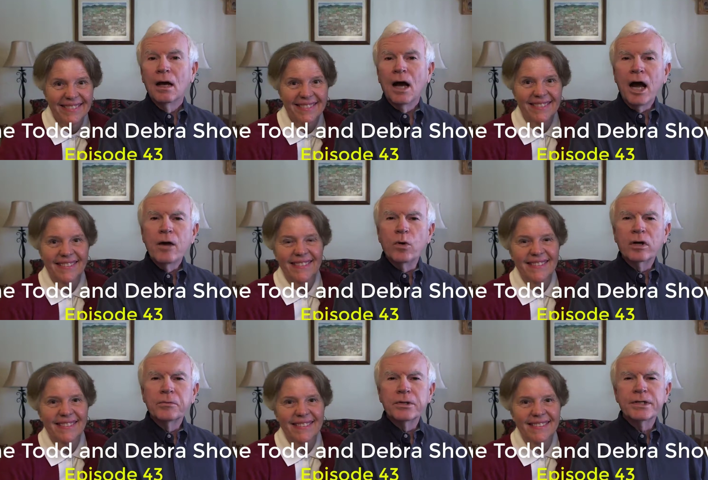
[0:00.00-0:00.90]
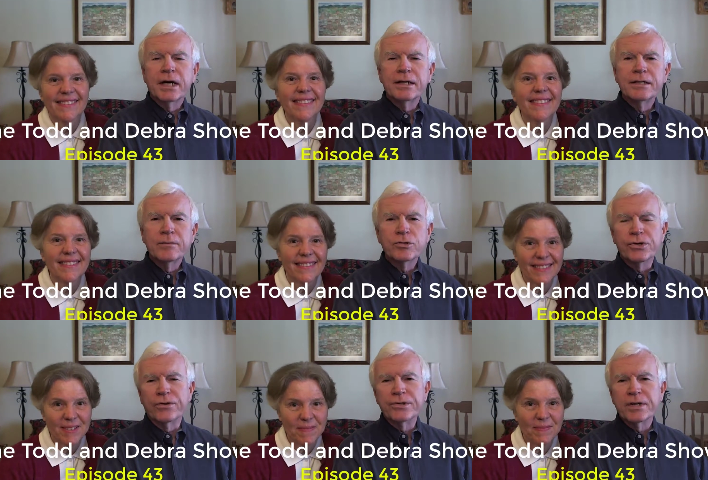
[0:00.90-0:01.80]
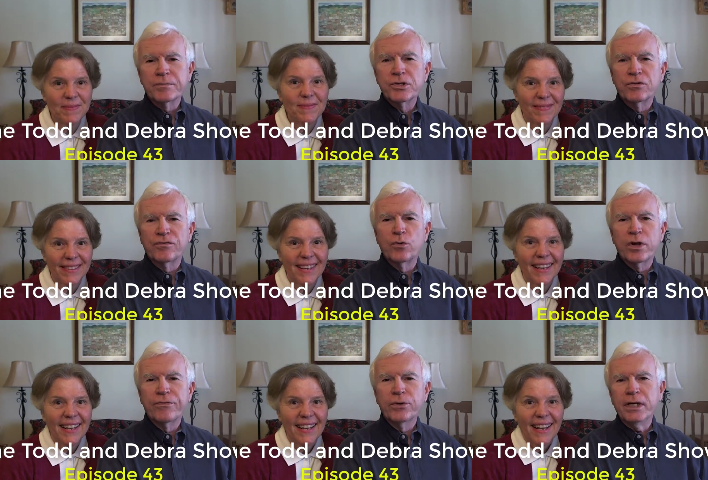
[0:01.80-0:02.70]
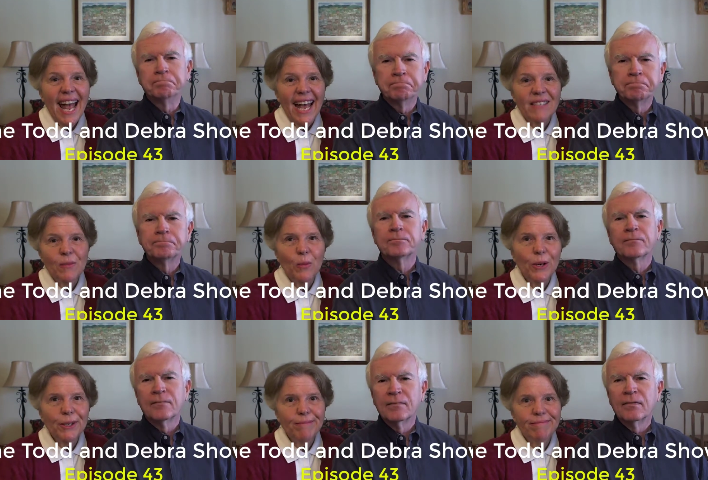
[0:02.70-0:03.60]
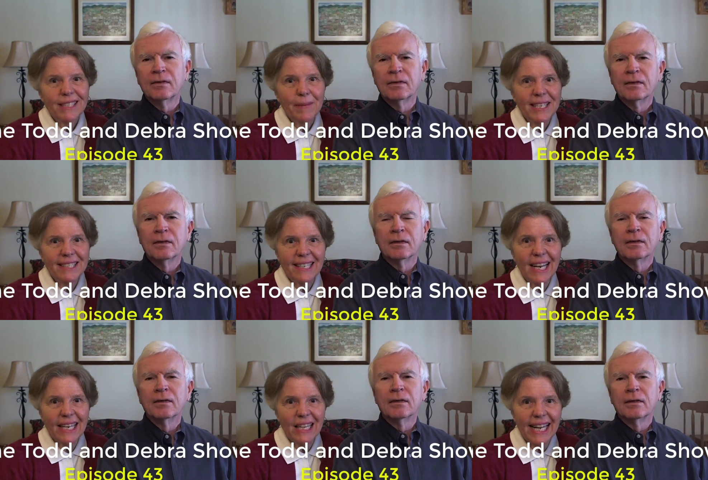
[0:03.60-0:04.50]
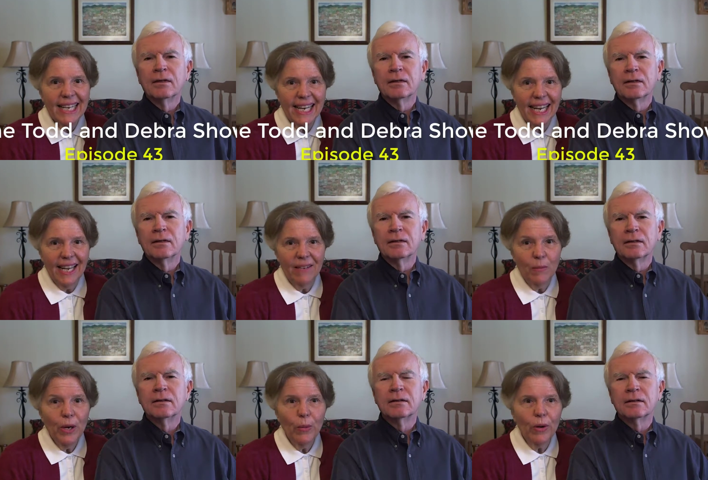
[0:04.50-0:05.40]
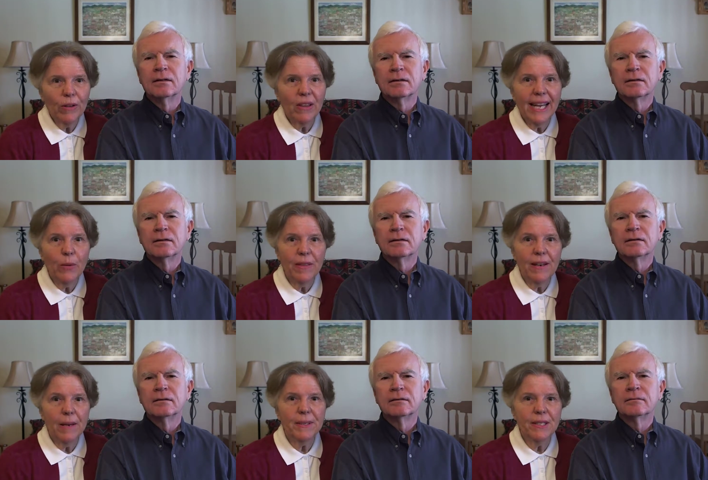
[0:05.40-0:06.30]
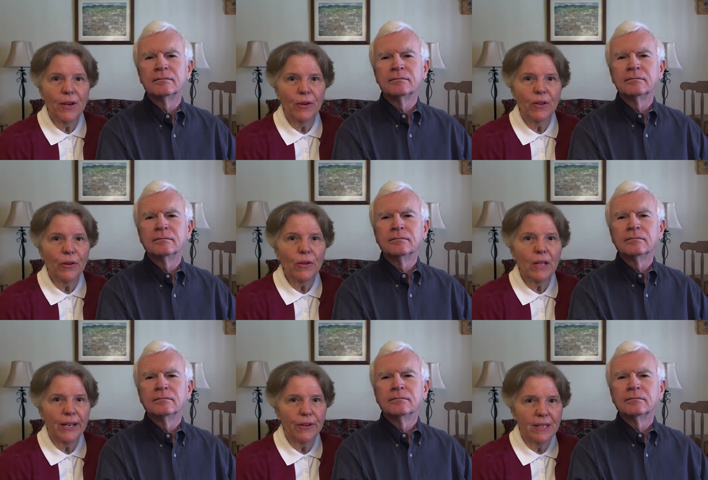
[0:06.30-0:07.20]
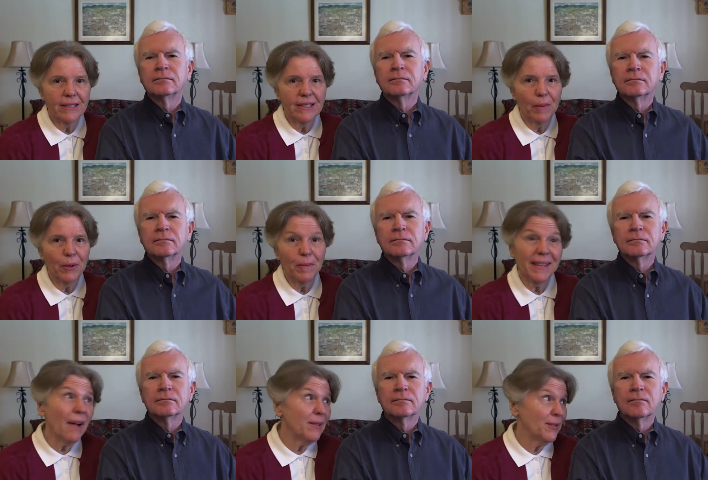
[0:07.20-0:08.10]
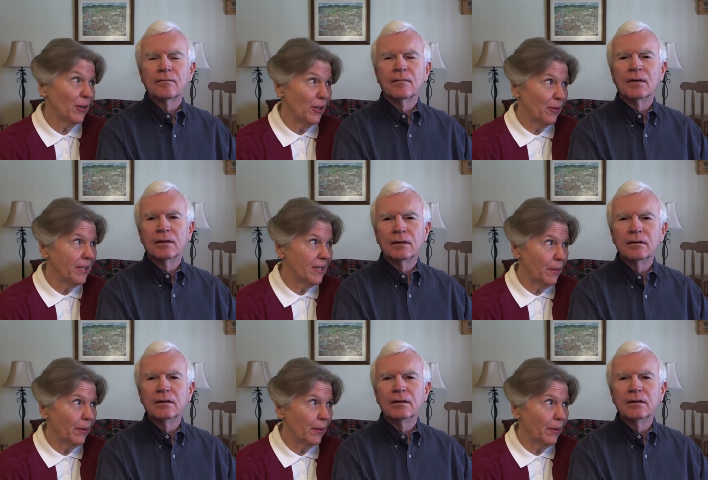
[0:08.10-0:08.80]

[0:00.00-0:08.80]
Speaker 1: Hi, welcome to the Todd and Debra Show. This is episode forty-three.
Speaker 2: And we're coming at you kind of late again. We were late with an episode earlier this summer, but that was for a good reason. We